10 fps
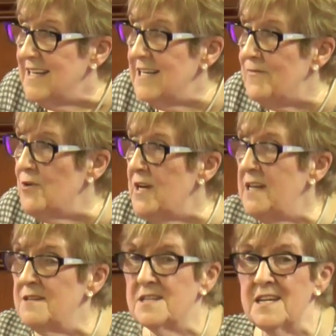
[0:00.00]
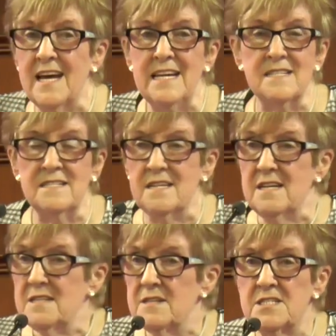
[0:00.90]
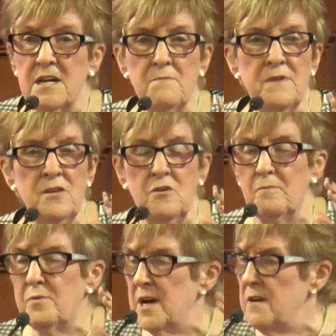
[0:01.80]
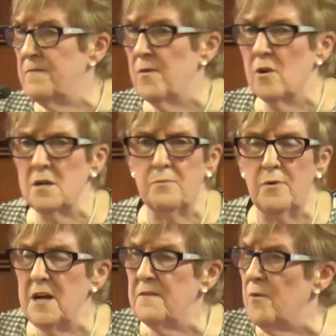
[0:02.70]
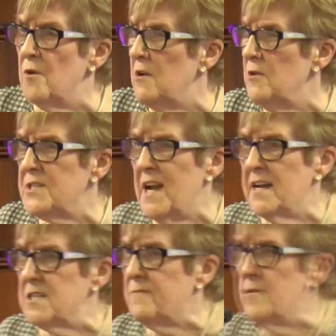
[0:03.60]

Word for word: And if you're here tonight and there's something you've prayed for and prayed for and it looks like it's